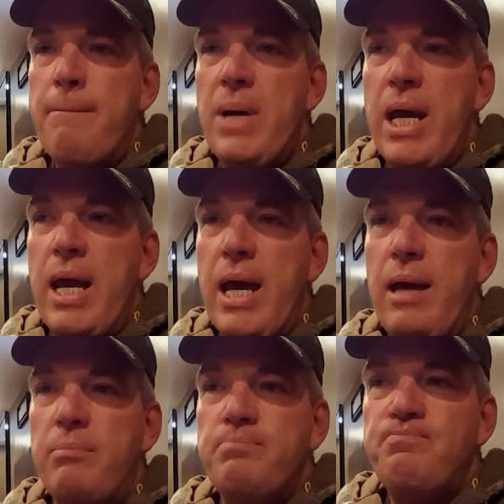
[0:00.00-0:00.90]
But
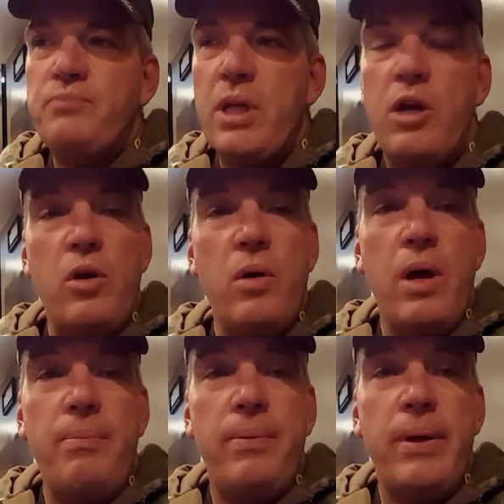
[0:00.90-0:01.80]
I grew
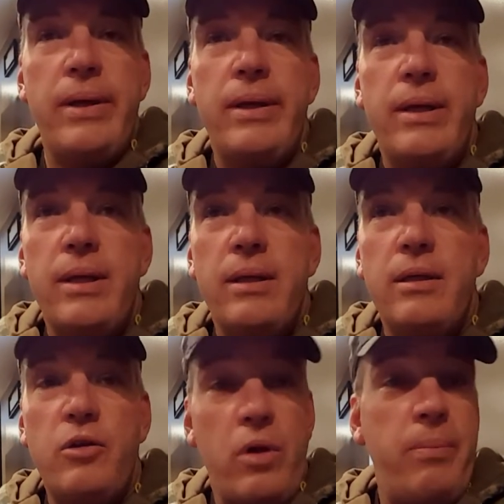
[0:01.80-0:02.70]
up
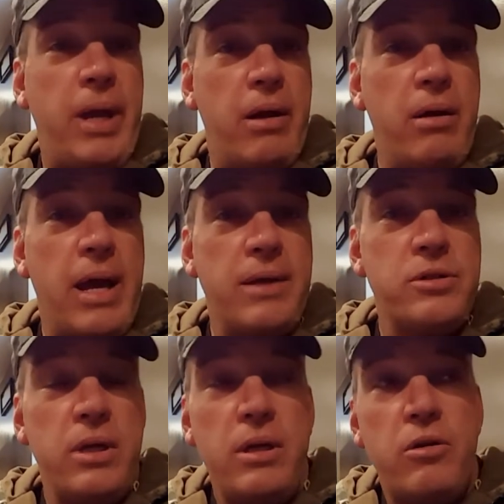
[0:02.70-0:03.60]
here,
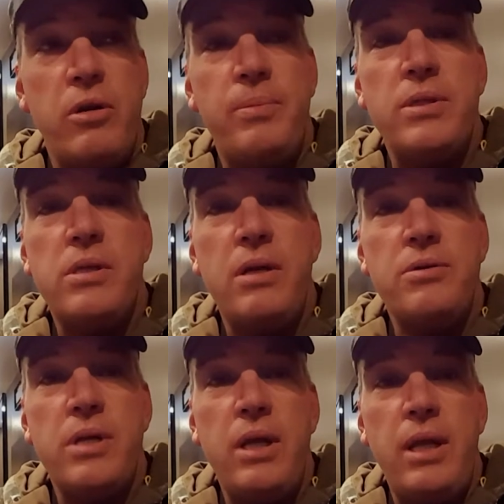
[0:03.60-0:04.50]
actually. Grew up in Cedar
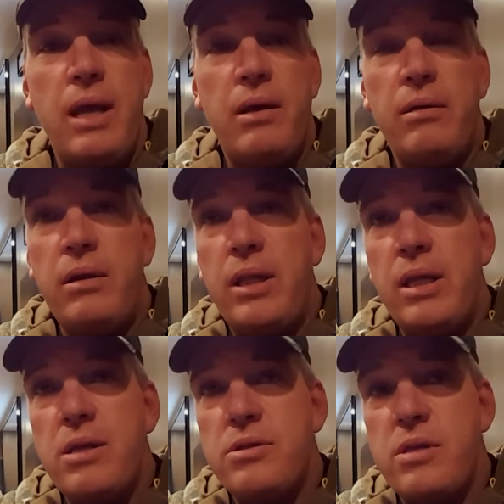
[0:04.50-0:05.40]
City down at
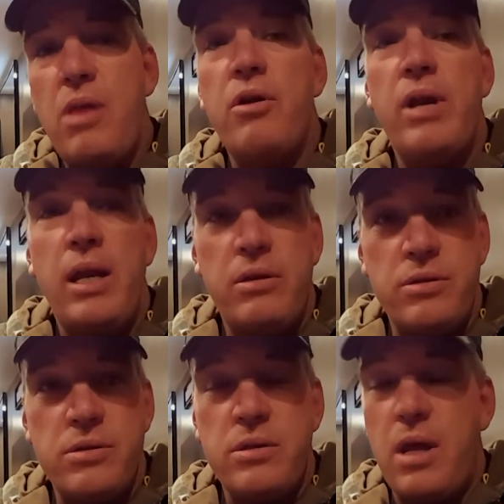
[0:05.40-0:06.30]
the southern end
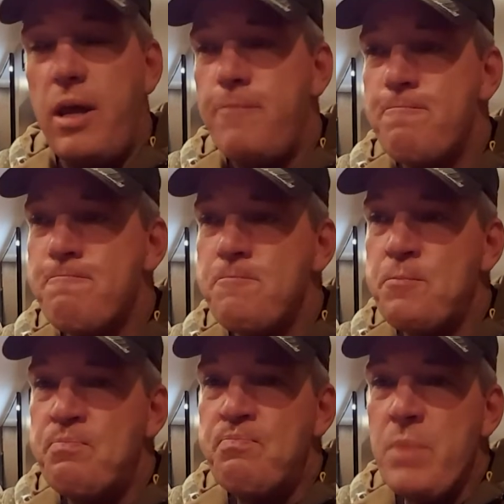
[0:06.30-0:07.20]
of the state.
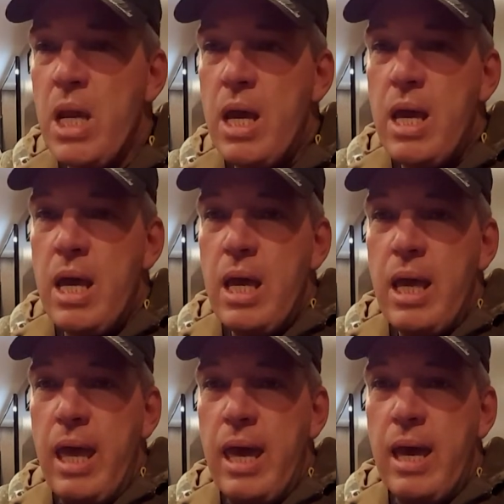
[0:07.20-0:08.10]

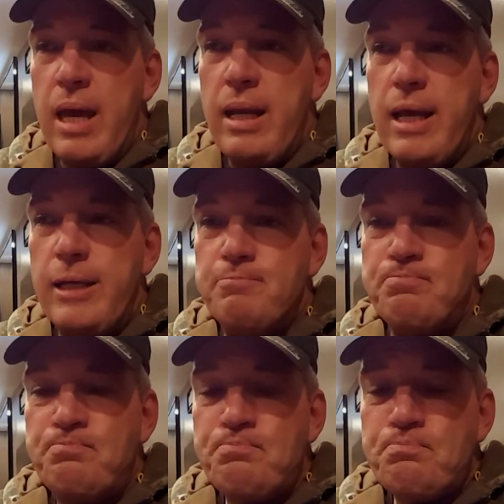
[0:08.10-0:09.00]
And,